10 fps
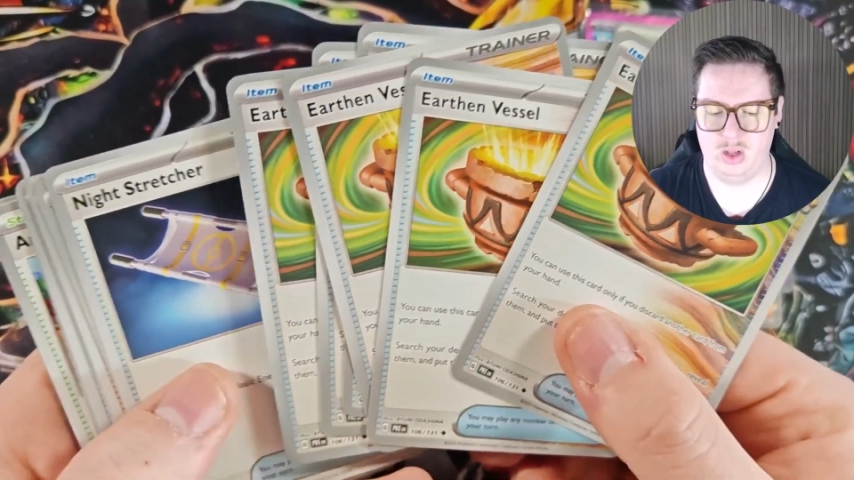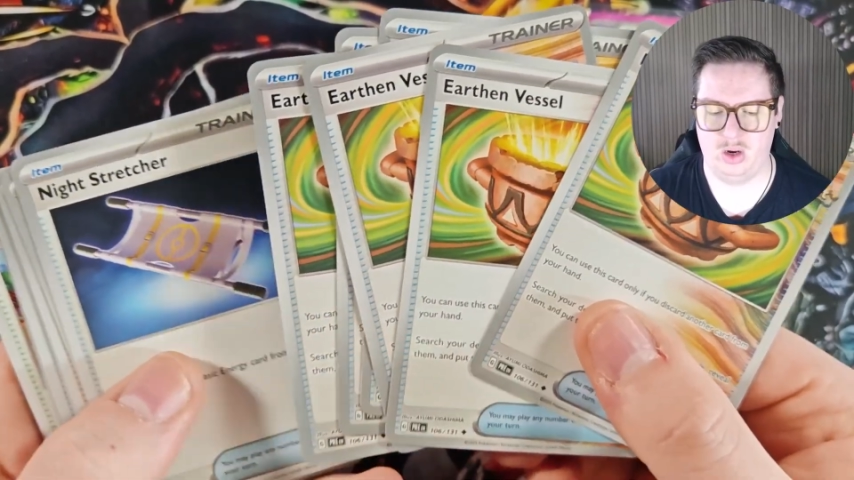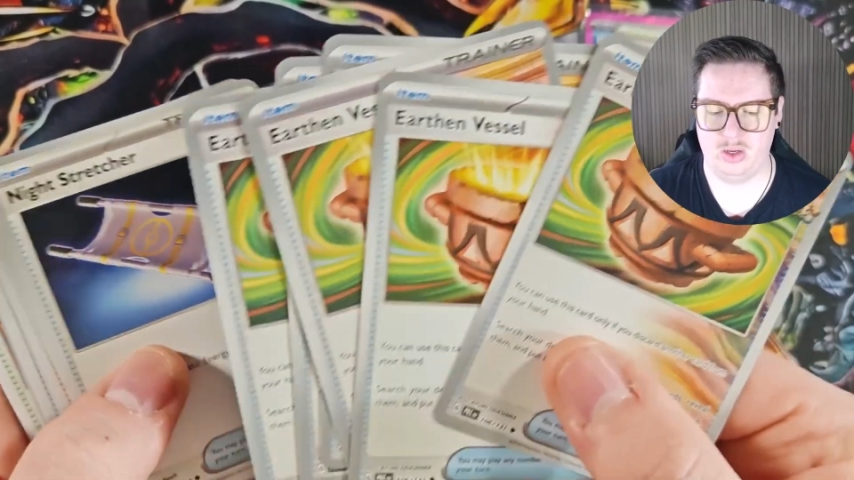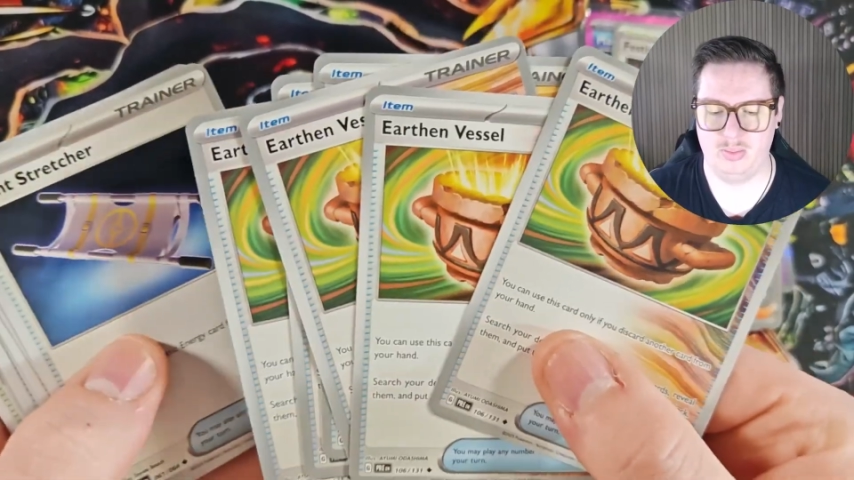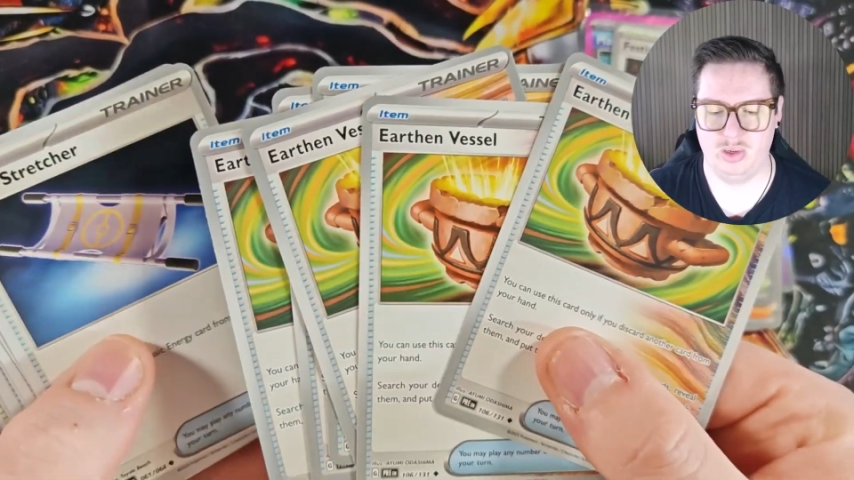I
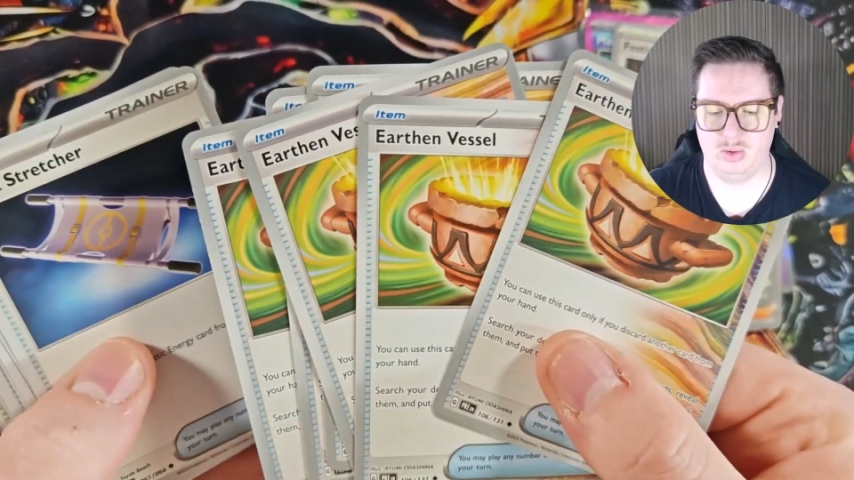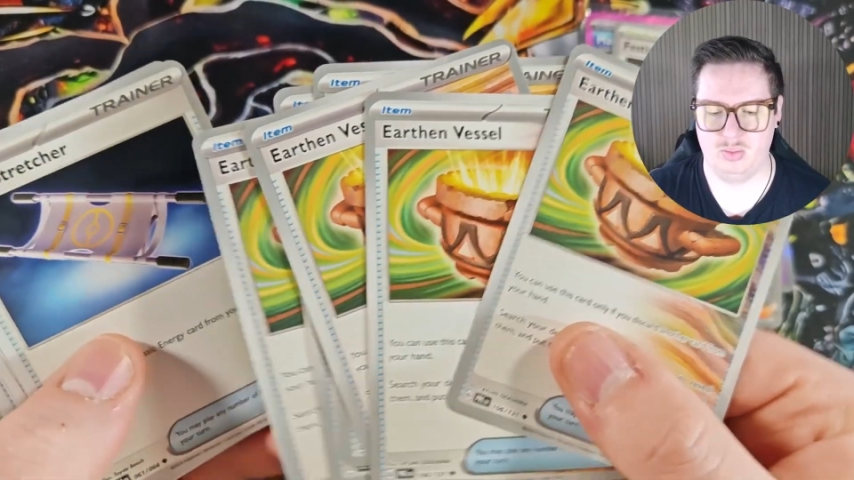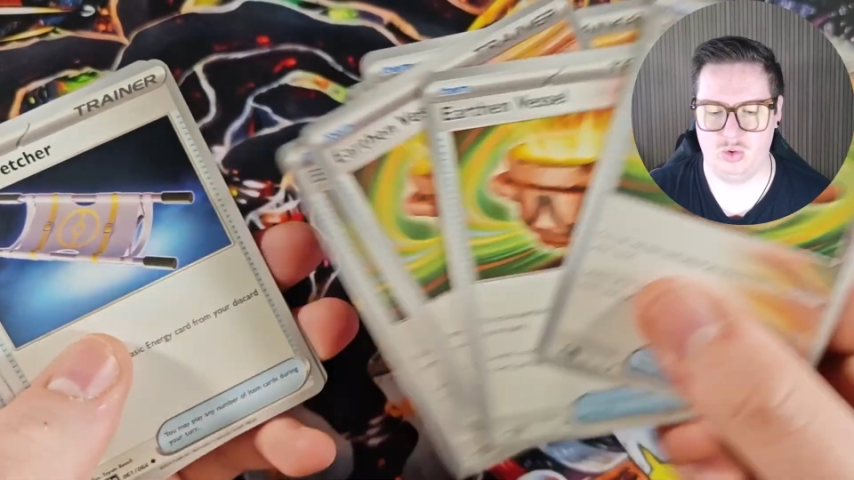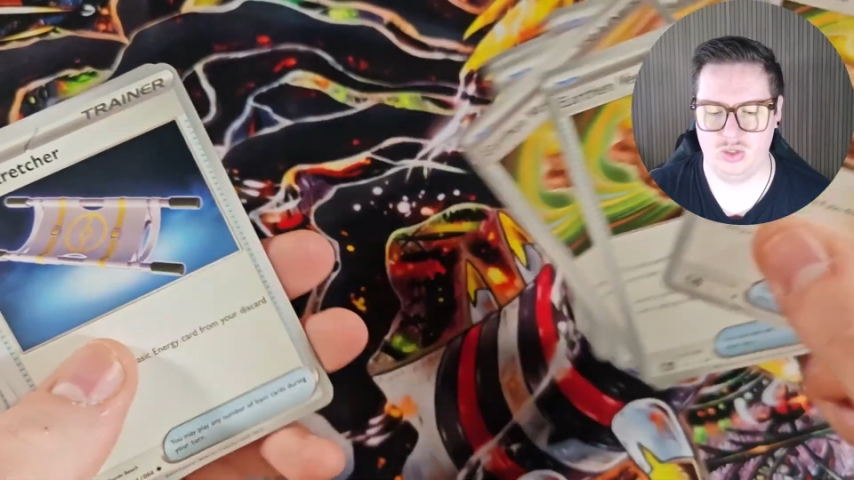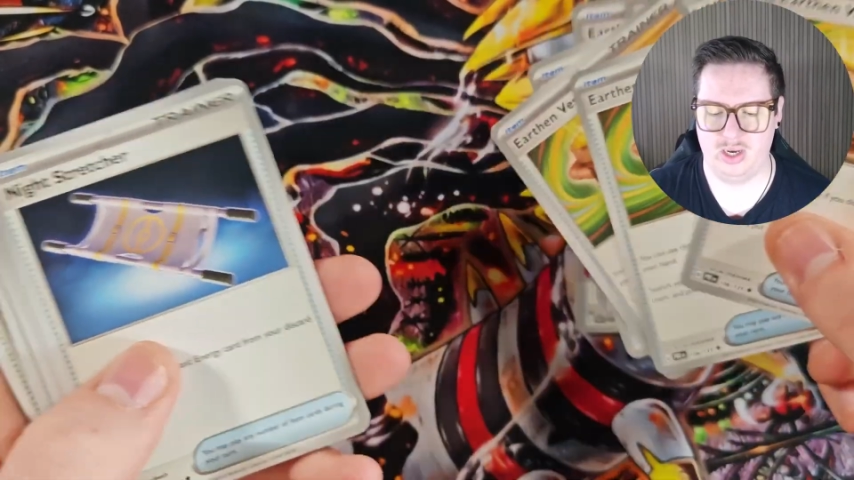can build
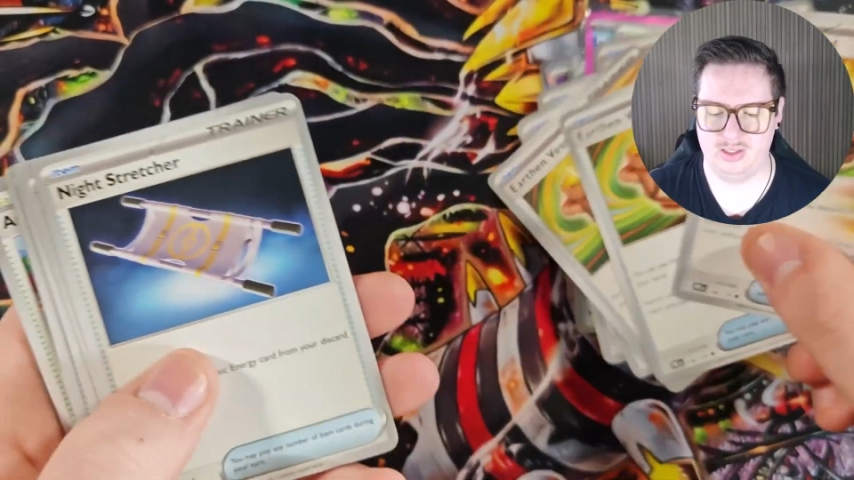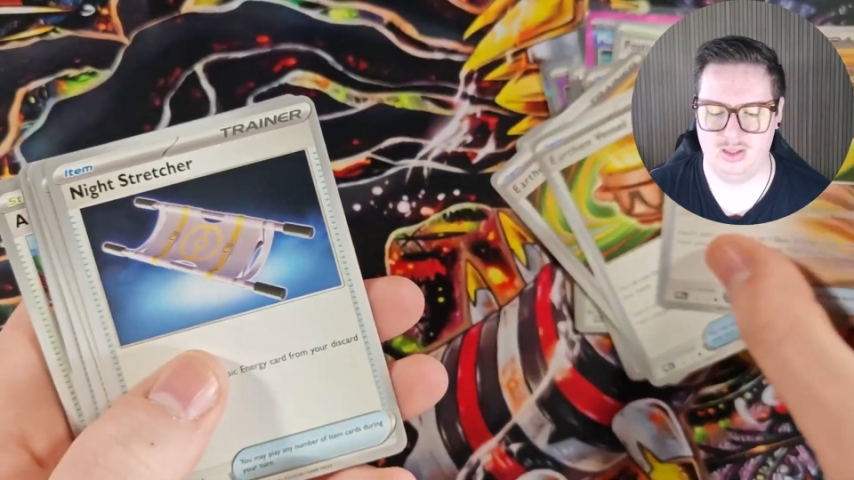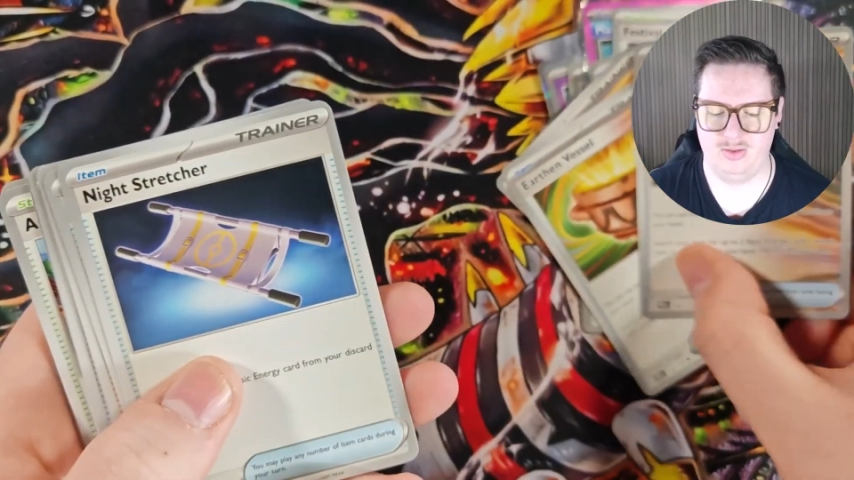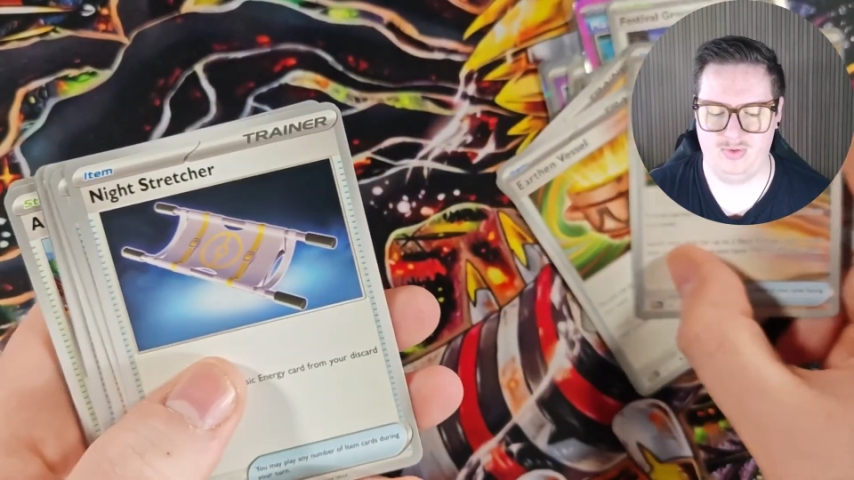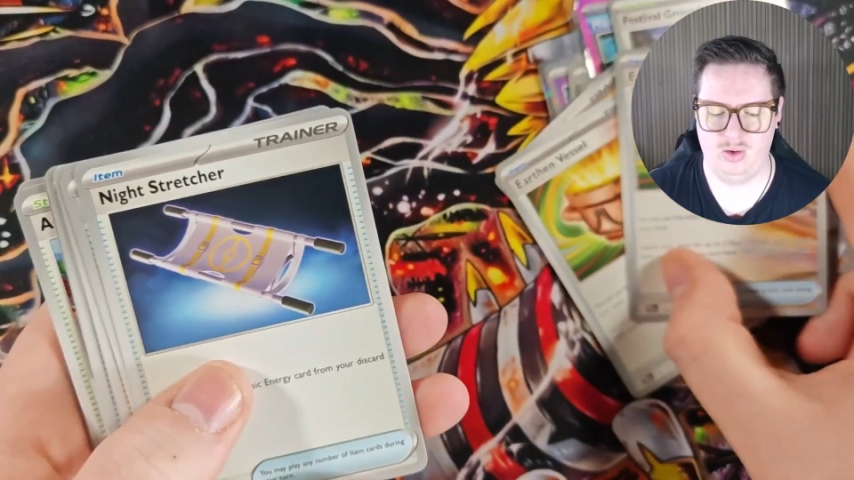more decks in
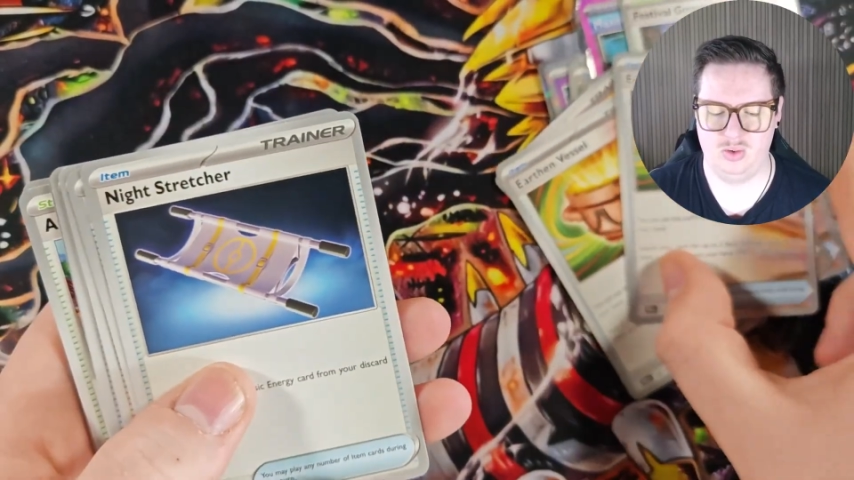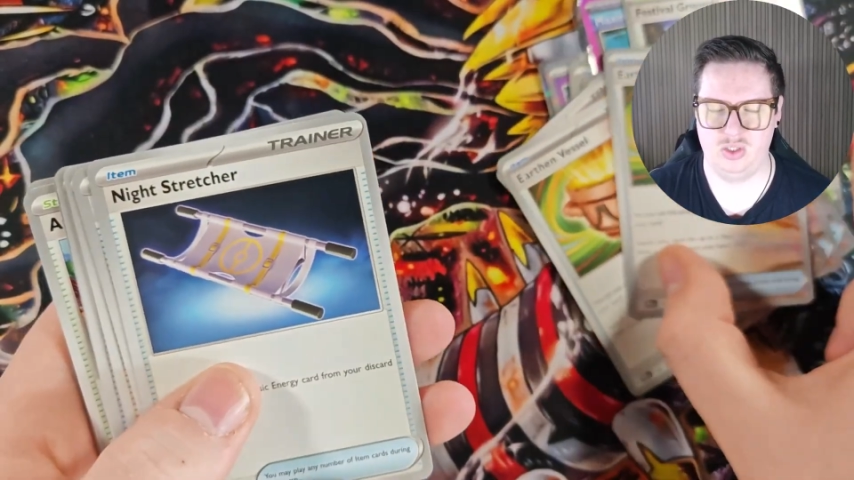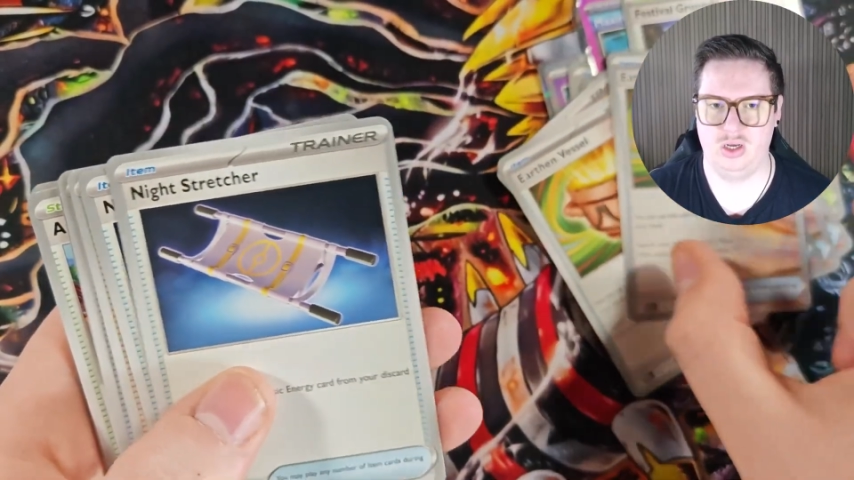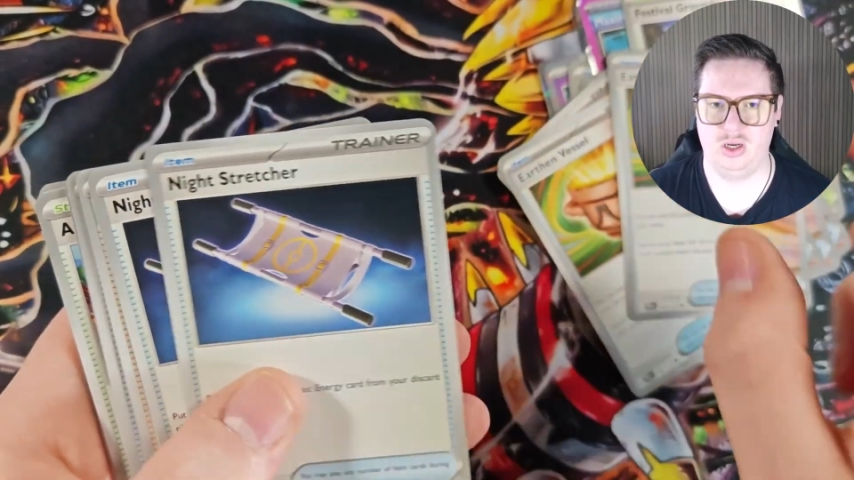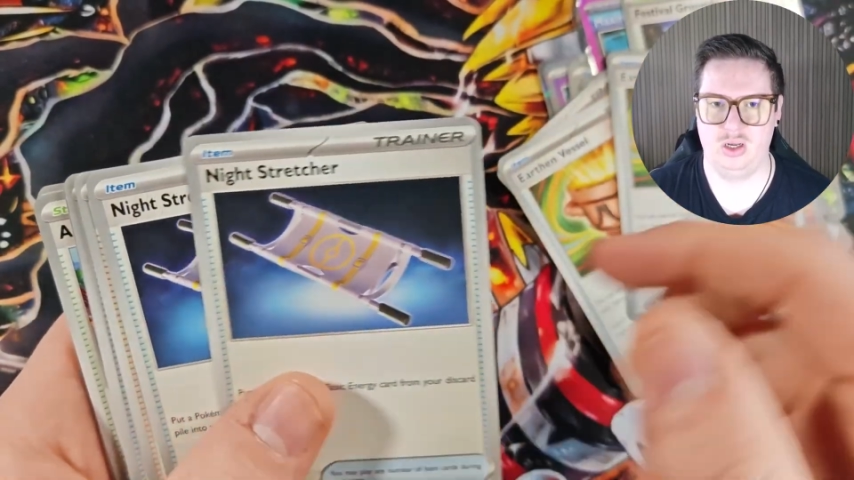the
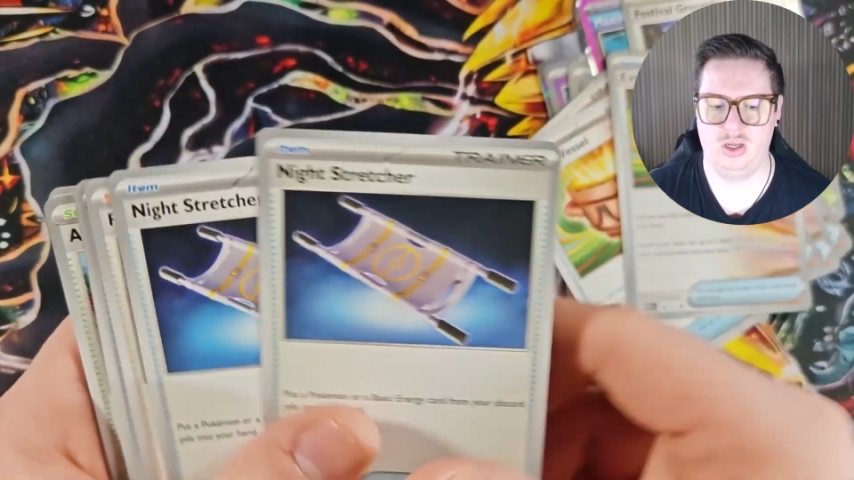future,